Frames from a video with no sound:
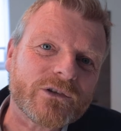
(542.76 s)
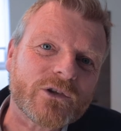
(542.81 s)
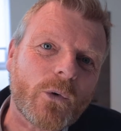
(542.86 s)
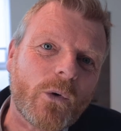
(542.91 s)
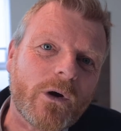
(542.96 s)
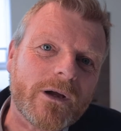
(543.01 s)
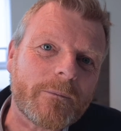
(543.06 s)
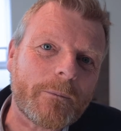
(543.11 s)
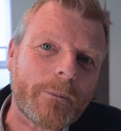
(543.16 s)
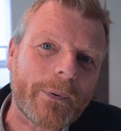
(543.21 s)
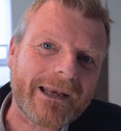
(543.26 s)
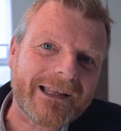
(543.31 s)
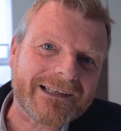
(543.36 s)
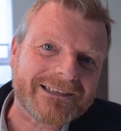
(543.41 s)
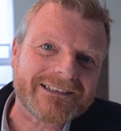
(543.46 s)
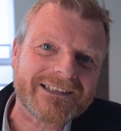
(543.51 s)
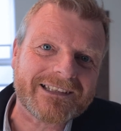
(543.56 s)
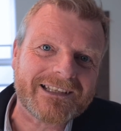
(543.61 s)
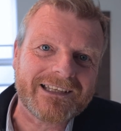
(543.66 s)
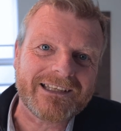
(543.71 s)
quite
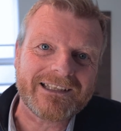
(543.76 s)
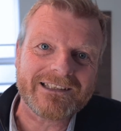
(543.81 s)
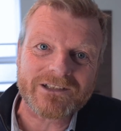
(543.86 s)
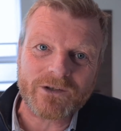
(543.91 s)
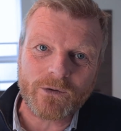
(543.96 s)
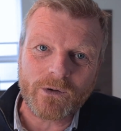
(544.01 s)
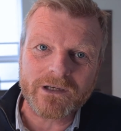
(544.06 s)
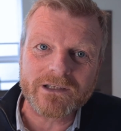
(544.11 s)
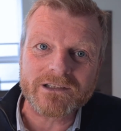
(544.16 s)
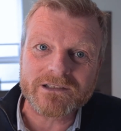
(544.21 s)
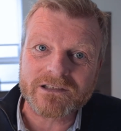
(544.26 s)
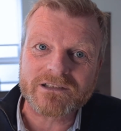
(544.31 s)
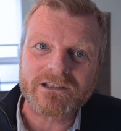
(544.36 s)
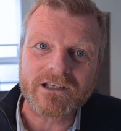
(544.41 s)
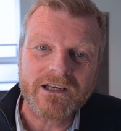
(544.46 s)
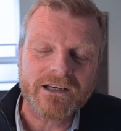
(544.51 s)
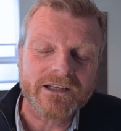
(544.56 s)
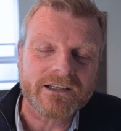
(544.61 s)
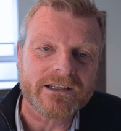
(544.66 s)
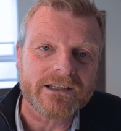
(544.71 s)
plasticky, it's quite
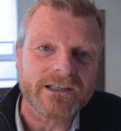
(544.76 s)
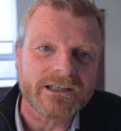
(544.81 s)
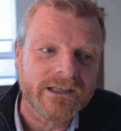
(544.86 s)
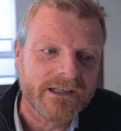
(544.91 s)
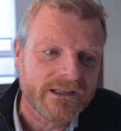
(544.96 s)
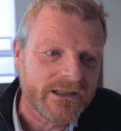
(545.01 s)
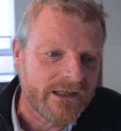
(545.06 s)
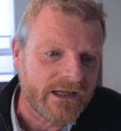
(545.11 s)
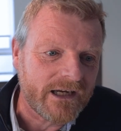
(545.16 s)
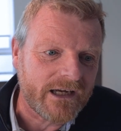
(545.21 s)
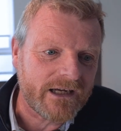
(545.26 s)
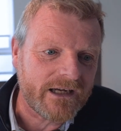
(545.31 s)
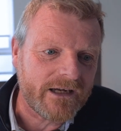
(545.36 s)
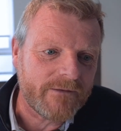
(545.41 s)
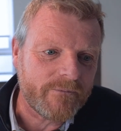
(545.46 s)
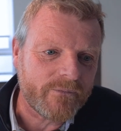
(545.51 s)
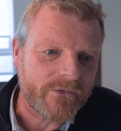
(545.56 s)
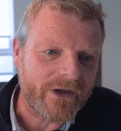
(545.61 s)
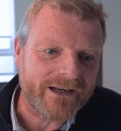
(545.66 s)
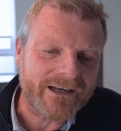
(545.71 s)
sturdy,
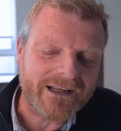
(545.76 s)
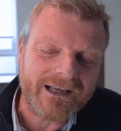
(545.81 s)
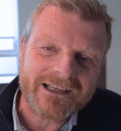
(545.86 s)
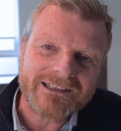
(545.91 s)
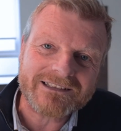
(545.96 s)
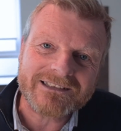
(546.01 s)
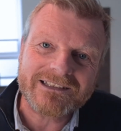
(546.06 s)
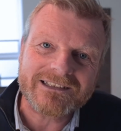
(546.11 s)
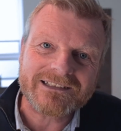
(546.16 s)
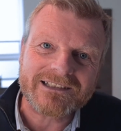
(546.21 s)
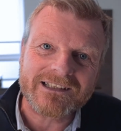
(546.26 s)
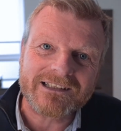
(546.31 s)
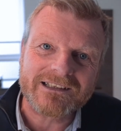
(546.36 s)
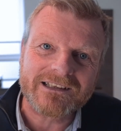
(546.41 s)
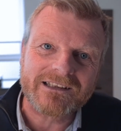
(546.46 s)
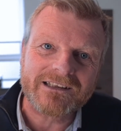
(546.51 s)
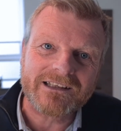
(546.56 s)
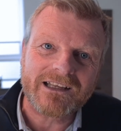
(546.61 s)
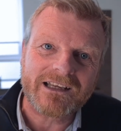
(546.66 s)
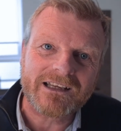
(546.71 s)
and it has these
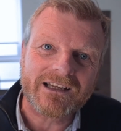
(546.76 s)
little